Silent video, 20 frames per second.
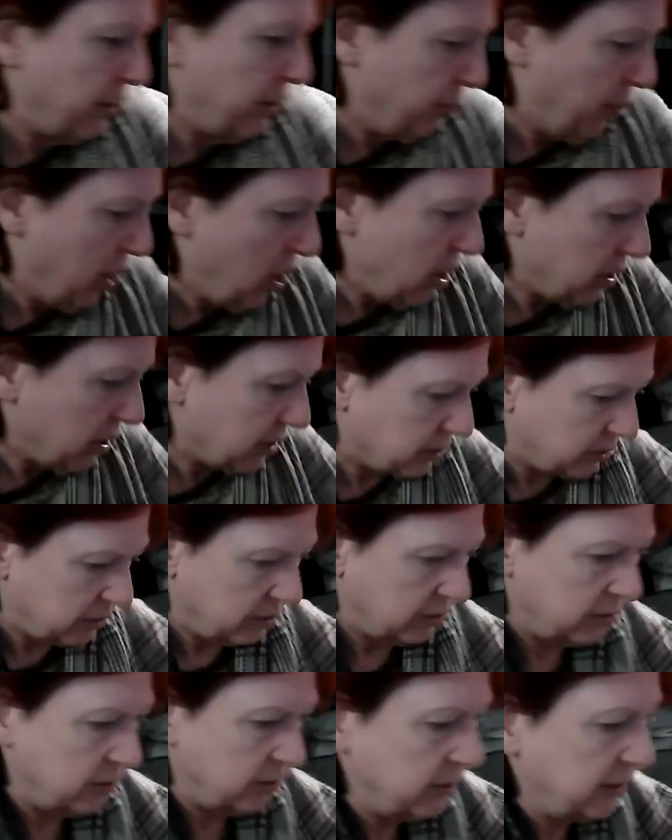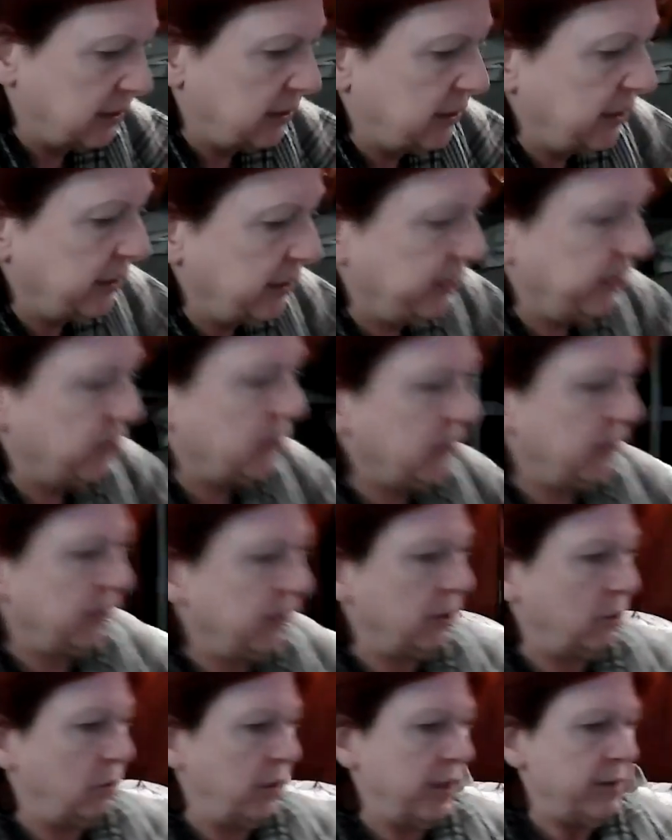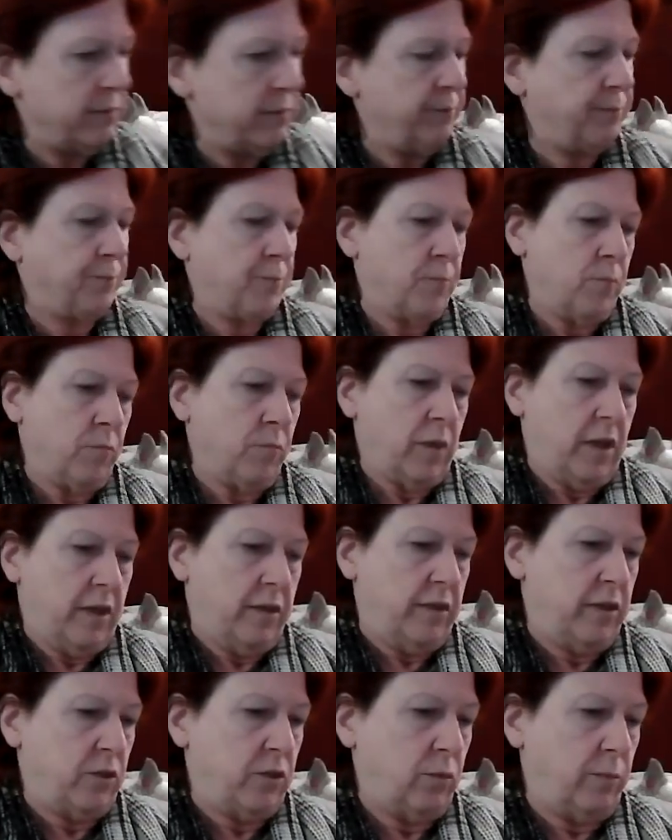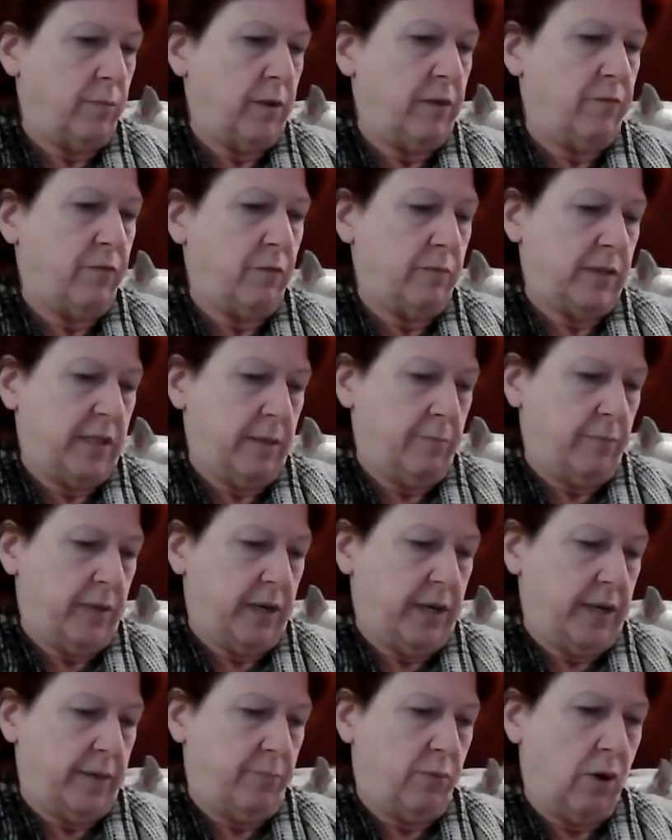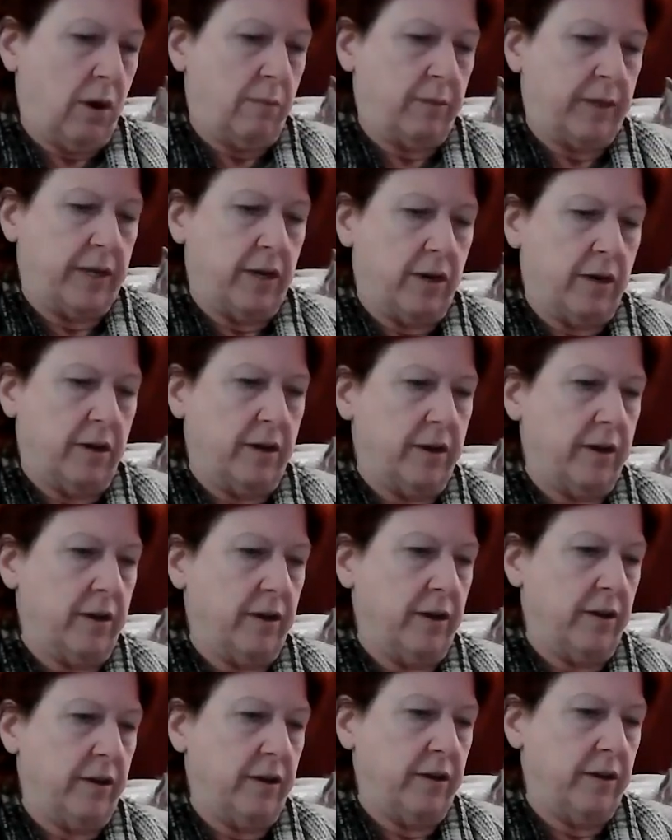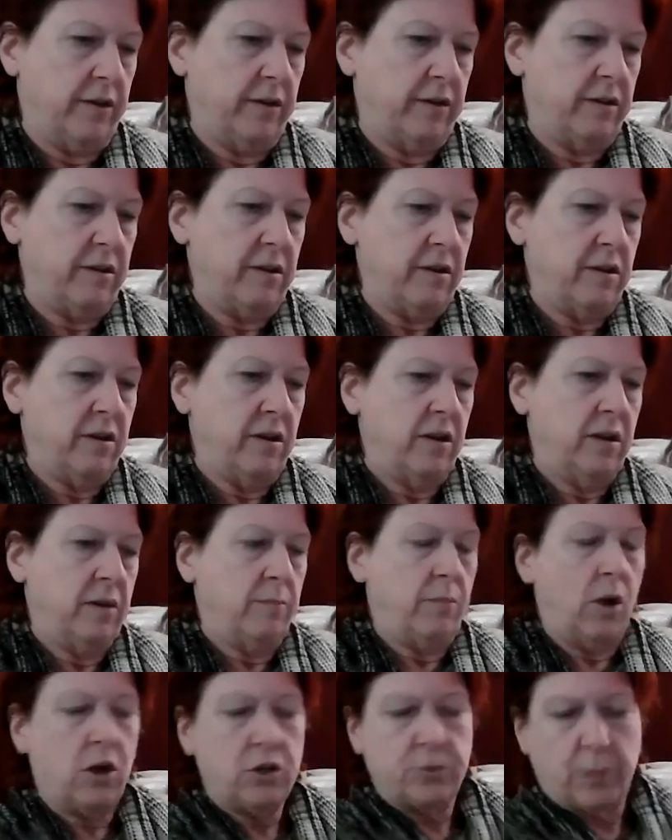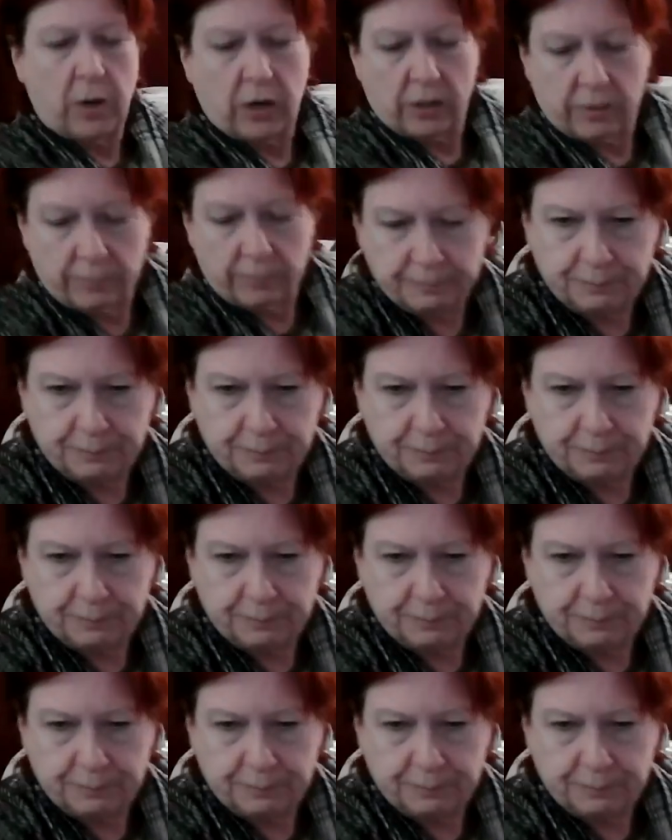another box. Let's see. Here's a little one. This would be from somebody probably on Poshmark.